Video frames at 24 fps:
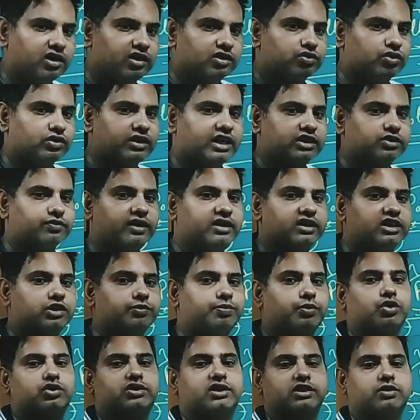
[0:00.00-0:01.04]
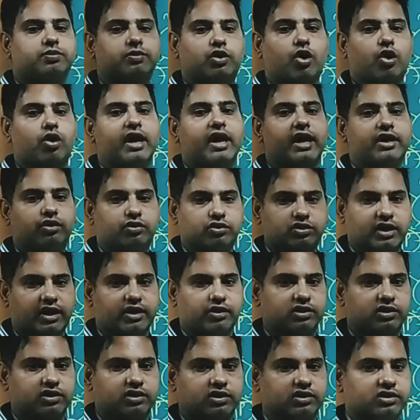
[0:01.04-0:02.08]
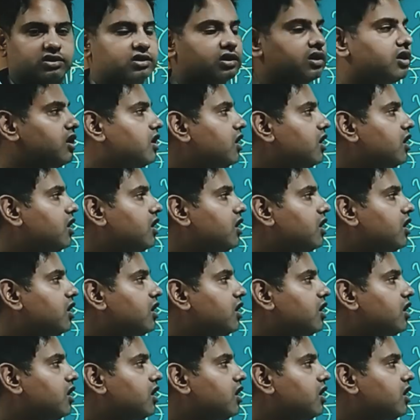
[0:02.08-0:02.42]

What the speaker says: So that's why this process we call endocytosis.